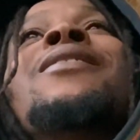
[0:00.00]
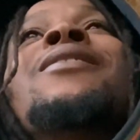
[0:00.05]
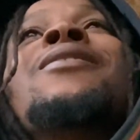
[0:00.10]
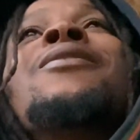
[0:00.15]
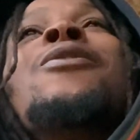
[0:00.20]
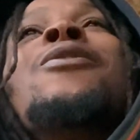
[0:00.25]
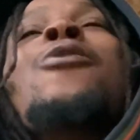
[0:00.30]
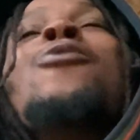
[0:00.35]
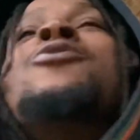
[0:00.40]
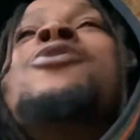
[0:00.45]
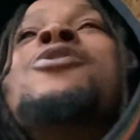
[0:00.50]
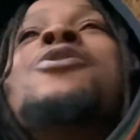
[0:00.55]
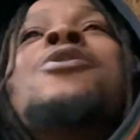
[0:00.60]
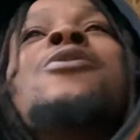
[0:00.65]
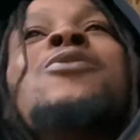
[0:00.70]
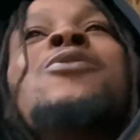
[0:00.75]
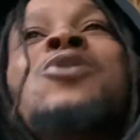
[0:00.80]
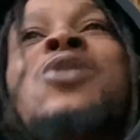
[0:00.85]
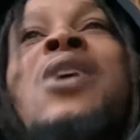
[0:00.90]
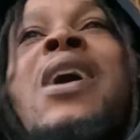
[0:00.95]
go to
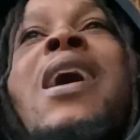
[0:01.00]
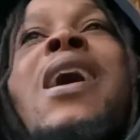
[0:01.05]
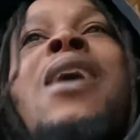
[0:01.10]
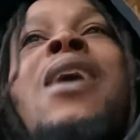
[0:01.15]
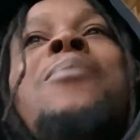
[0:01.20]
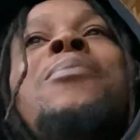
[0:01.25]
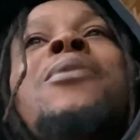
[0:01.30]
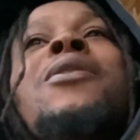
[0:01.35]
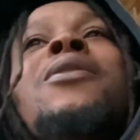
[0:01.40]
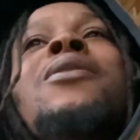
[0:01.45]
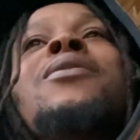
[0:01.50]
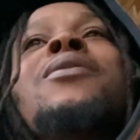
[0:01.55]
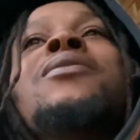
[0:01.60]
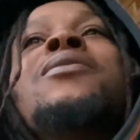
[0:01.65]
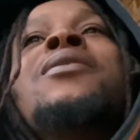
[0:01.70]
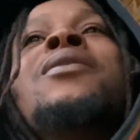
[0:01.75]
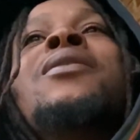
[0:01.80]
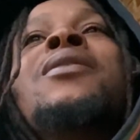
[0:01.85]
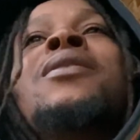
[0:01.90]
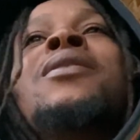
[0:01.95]
your job and
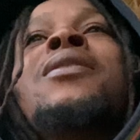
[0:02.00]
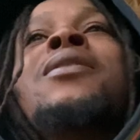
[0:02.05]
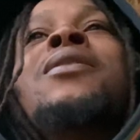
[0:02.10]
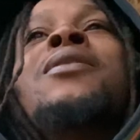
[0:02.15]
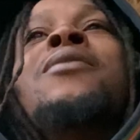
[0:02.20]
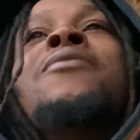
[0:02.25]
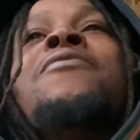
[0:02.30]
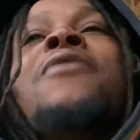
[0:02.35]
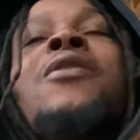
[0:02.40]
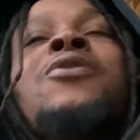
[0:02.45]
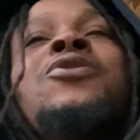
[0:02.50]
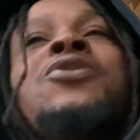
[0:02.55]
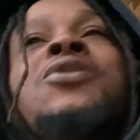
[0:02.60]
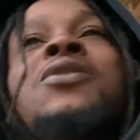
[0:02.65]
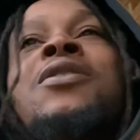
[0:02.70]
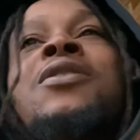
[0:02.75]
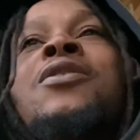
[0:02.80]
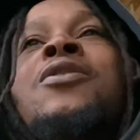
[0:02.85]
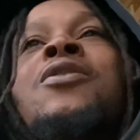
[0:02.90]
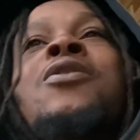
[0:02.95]

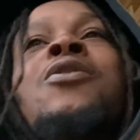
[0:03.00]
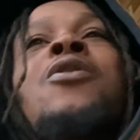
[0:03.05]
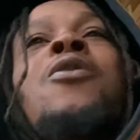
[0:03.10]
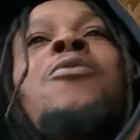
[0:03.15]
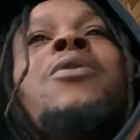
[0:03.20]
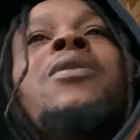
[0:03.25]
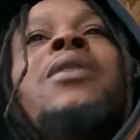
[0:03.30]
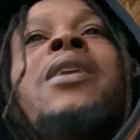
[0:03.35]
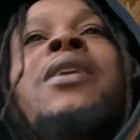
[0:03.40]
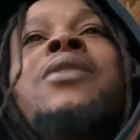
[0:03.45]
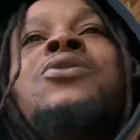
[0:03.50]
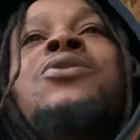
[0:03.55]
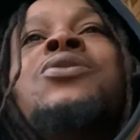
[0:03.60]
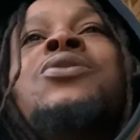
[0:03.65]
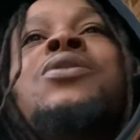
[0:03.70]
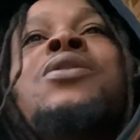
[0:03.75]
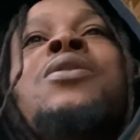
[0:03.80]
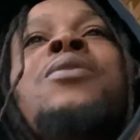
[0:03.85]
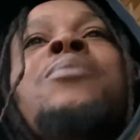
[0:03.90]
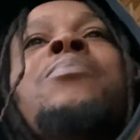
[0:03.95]
functioning in your
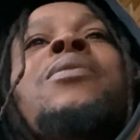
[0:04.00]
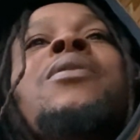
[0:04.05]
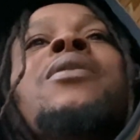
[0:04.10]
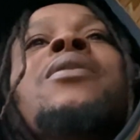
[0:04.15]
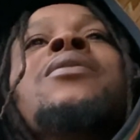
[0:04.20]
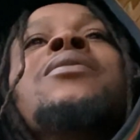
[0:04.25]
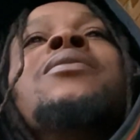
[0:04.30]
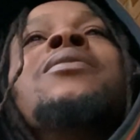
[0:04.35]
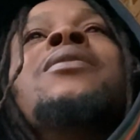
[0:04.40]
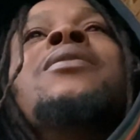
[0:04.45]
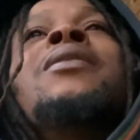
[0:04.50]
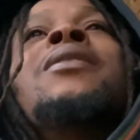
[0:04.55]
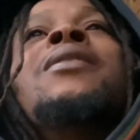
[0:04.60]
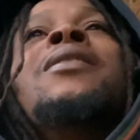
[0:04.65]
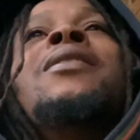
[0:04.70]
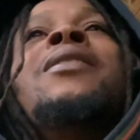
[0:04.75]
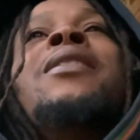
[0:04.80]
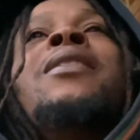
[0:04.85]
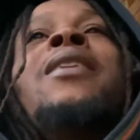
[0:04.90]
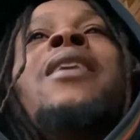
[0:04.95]
relationship and
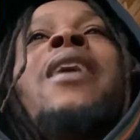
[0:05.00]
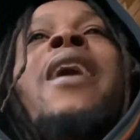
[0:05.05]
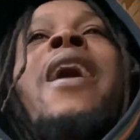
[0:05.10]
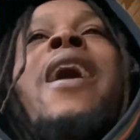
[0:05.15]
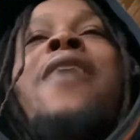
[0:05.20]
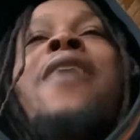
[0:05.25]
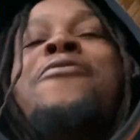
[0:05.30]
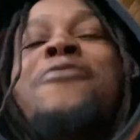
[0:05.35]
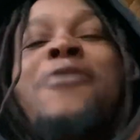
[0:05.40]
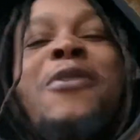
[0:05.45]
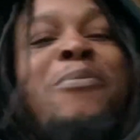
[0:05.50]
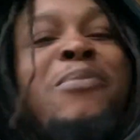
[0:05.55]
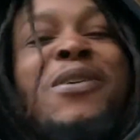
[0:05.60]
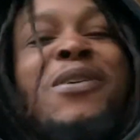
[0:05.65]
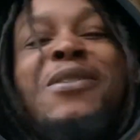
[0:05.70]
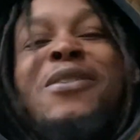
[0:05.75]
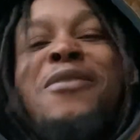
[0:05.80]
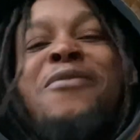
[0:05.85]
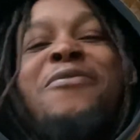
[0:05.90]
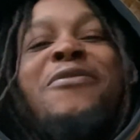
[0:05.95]
halfway be
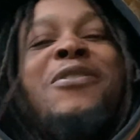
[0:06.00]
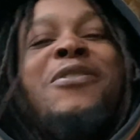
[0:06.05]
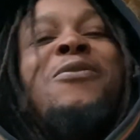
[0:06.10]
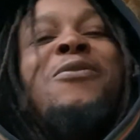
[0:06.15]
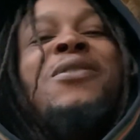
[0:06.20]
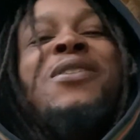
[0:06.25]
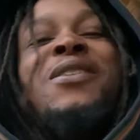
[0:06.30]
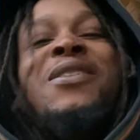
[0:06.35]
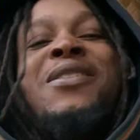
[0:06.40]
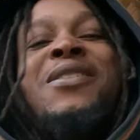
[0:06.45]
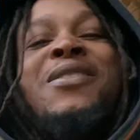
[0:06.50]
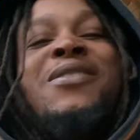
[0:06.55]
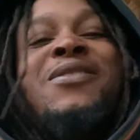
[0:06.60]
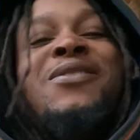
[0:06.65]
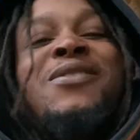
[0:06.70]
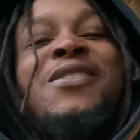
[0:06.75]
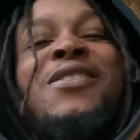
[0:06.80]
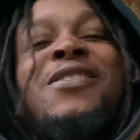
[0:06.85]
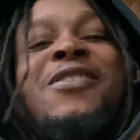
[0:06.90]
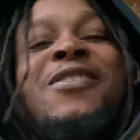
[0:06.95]
there for your kids
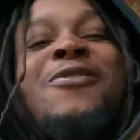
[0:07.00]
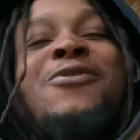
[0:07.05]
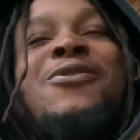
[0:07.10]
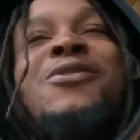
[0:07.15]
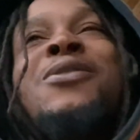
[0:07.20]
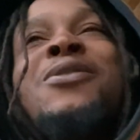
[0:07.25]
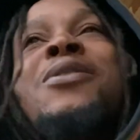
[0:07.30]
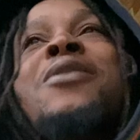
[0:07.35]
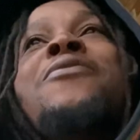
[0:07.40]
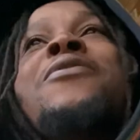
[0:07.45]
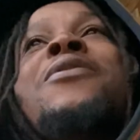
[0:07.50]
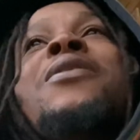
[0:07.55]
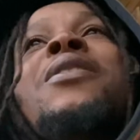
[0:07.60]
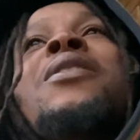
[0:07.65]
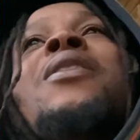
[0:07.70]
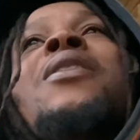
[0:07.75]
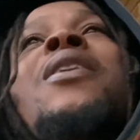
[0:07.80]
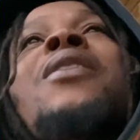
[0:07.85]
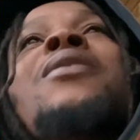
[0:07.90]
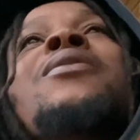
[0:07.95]
and your
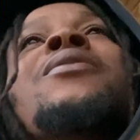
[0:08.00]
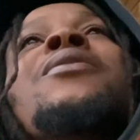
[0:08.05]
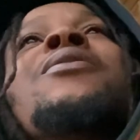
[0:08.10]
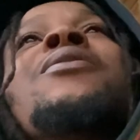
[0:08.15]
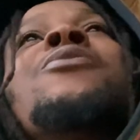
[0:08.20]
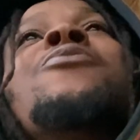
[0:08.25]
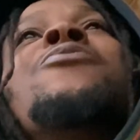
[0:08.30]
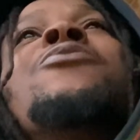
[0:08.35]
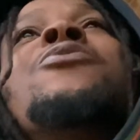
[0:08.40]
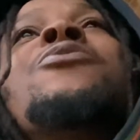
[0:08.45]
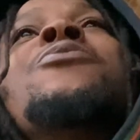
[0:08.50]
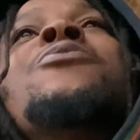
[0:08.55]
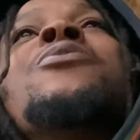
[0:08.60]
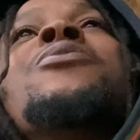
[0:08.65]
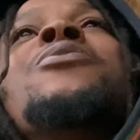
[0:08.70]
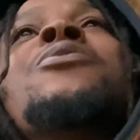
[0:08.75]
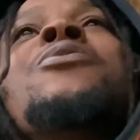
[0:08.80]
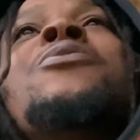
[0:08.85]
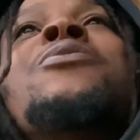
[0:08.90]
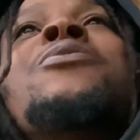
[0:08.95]
significant other. You do your
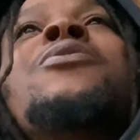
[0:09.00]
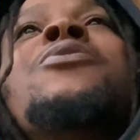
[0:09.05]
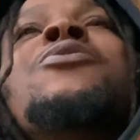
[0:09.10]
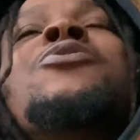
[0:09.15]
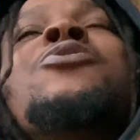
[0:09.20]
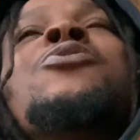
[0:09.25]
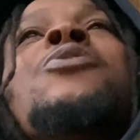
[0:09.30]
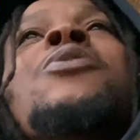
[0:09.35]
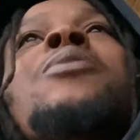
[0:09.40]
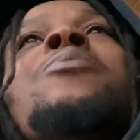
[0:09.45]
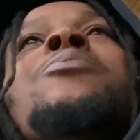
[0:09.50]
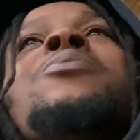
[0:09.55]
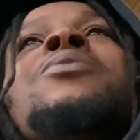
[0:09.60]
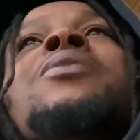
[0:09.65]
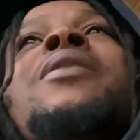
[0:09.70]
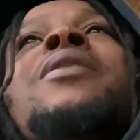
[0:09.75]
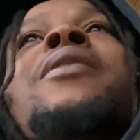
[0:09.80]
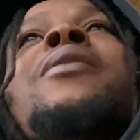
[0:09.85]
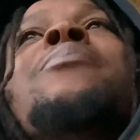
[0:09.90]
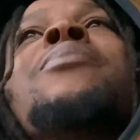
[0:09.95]
duties, you know what I'm
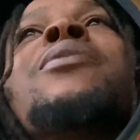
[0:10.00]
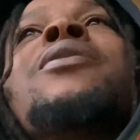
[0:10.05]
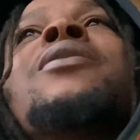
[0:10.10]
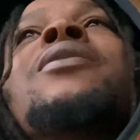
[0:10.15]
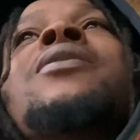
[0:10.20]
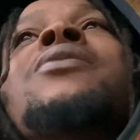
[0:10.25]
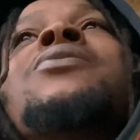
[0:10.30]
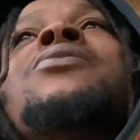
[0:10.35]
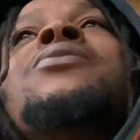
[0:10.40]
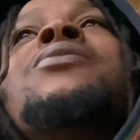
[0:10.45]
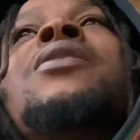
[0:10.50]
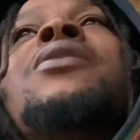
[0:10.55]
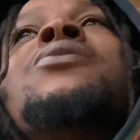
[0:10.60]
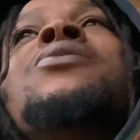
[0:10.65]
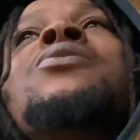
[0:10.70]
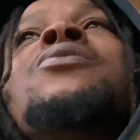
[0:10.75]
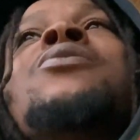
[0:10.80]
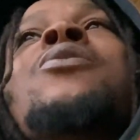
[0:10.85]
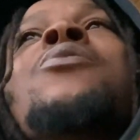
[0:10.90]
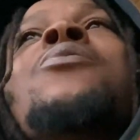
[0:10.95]
saying? But
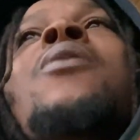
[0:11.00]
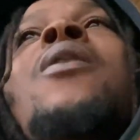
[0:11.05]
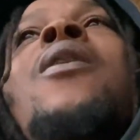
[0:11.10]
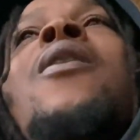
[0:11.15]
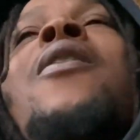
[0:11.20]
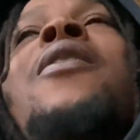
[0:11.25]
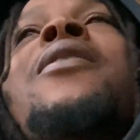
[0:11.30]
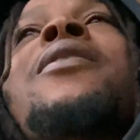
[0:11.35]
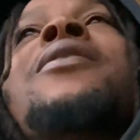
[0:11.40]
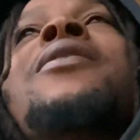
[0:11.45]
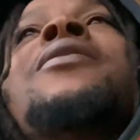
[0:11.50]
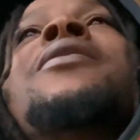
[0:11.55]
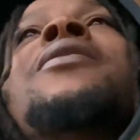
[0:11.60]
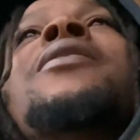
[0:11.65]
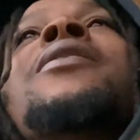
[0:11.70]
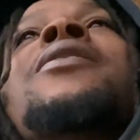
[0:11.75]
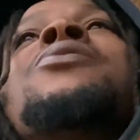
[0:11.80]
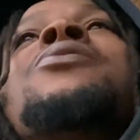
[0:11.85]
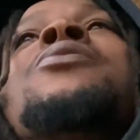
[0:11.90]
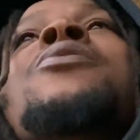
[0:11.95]
it's no heart in it.
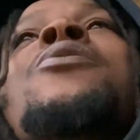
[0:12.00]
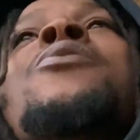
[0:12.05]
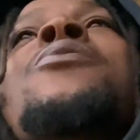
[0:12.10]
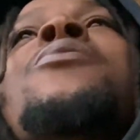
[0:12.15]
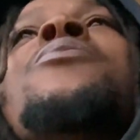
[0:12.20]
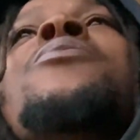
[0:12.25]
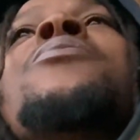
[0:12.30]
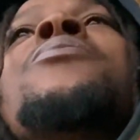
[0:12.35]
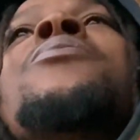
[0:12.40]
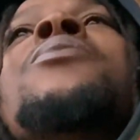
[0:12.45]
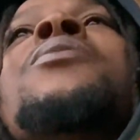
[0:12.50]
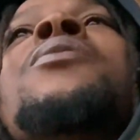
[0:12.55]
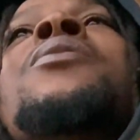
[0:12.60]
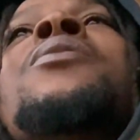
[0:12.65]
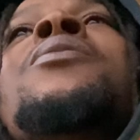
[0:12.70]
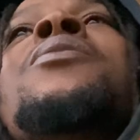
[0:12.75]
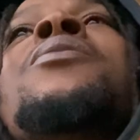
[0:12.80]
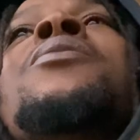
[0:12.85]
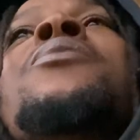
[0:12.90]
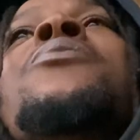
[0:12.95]
It's no
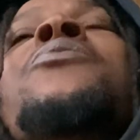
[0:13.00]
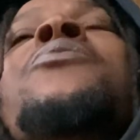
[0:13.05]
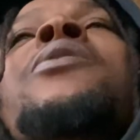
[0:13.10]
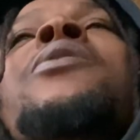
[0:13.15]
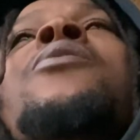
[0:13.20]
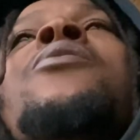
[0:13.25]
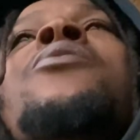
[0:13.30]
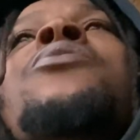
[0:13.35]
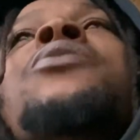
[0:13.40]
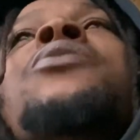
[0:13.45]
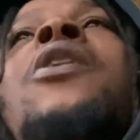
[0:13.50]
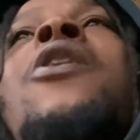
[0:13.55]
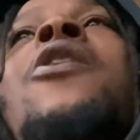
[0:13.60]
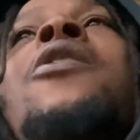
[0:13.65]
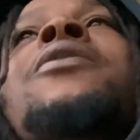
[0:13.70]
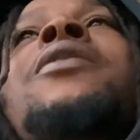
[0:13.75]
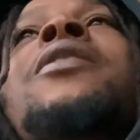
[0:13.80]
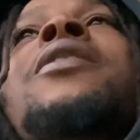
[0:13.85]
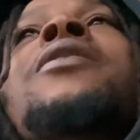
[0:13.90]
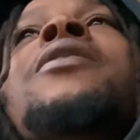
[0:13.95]
real
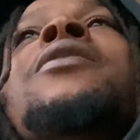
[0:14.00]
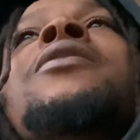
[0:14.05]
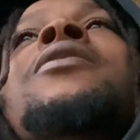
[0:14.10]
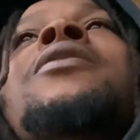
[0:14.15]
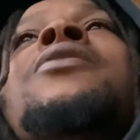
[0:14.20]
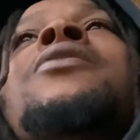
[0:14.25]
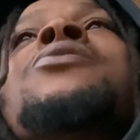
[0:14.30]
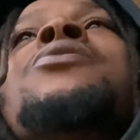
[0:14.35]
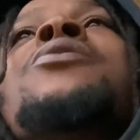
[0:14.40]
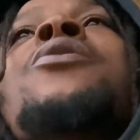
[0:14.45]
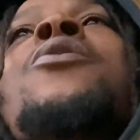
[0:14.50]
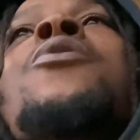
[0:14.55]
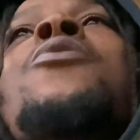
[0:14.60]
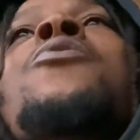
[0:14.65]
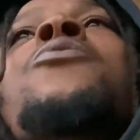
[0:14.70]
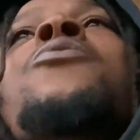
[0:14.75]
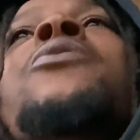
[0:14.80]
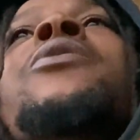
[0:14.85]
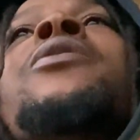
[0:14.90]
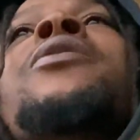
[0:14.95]
thought in it. It's no
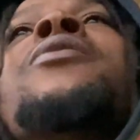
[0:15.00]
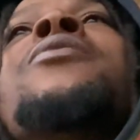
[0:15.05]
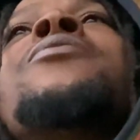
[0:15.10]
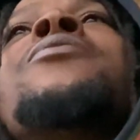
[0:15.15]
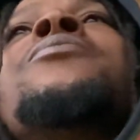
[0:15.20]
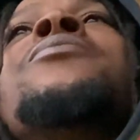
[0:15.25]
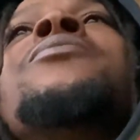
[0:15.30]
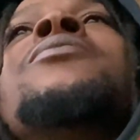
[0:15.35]
real